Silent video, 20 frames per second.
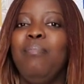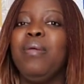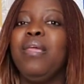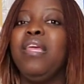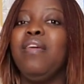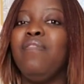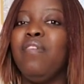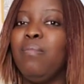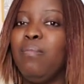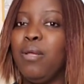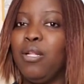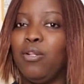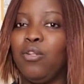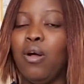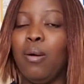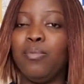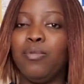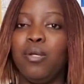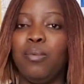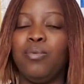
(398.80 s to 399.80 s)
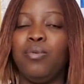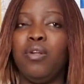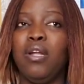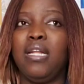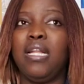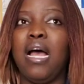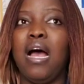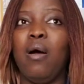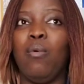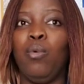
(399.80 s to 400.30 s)
Be giving me a thumbs up so
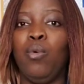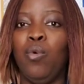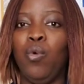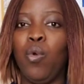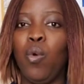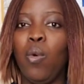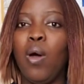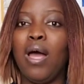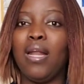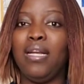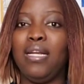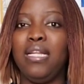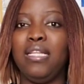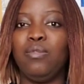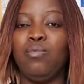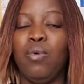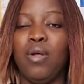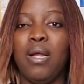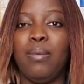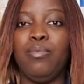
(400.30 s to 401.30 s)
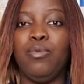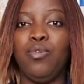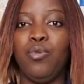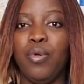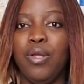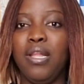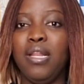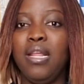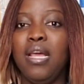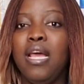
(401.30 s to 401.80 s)
that I will know at least what I'm
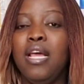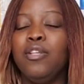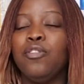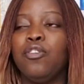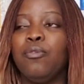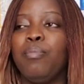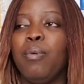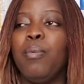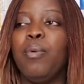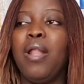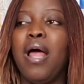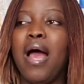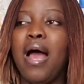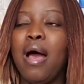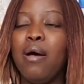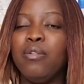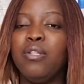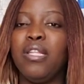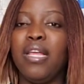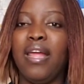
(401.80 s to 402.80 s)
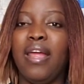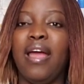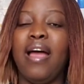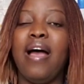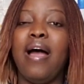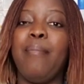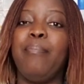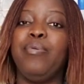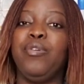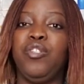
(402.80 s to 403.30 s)
doing. Some people out there
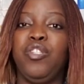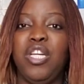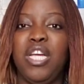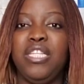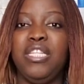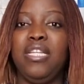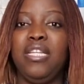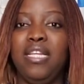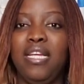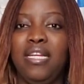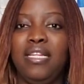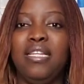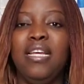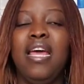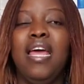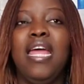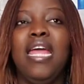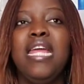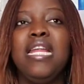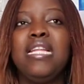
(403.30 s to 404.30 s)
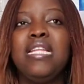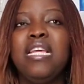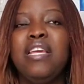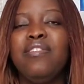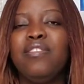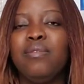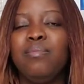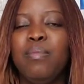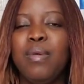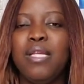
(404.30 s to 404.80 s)
are appreciating it. It
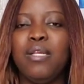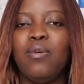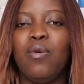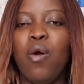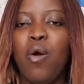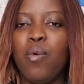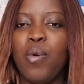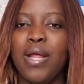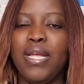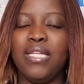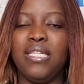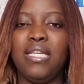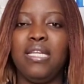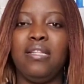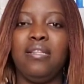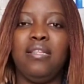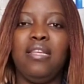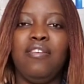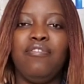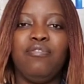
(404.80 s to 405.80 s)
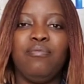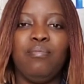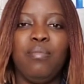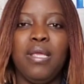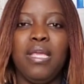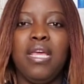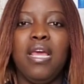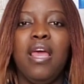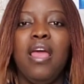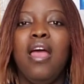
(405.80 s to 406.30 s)
gives me courage. It gives
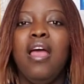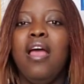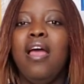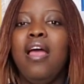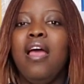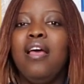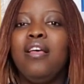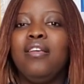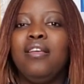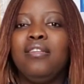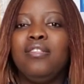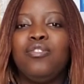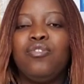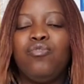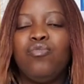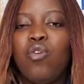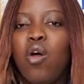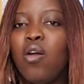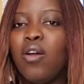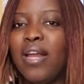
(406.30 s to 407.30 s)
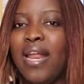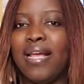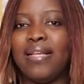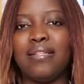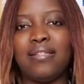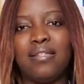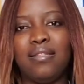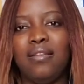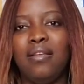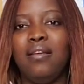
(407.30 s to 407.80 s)
me
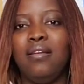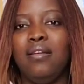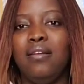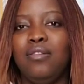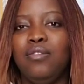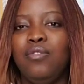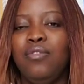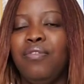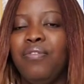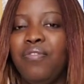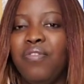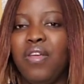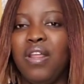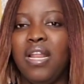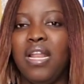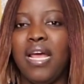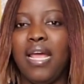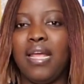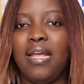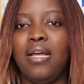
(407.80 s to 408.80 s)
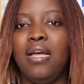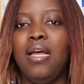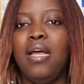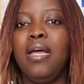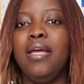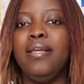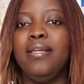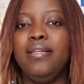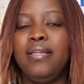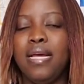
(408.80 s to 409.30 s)
strongness to feel like,
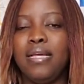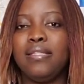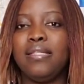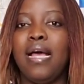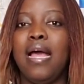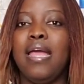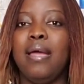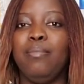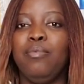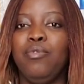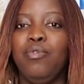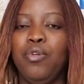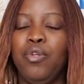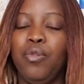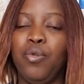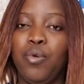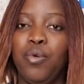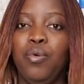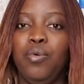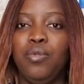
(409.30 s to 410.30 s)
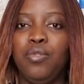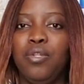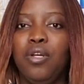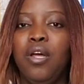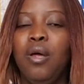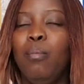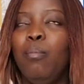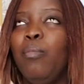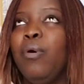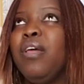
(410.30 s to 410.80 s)
yes, I am doing good.
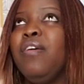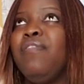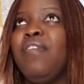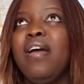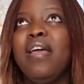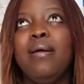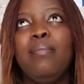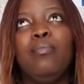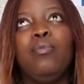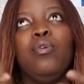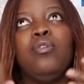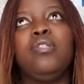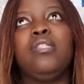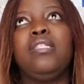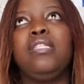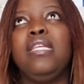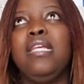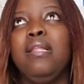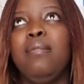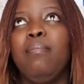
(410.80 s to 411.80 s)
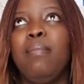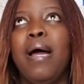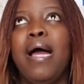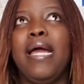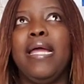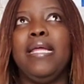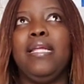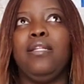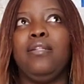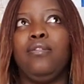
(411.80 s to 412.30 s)
But if I am not seeing
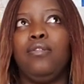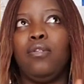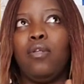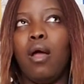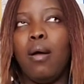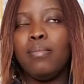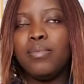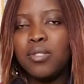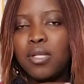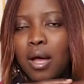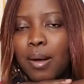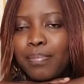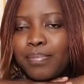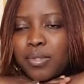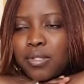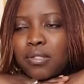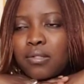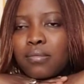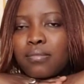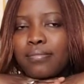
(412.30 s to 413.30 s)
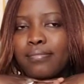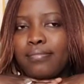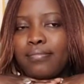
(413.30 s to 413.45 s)
my thumbs ups,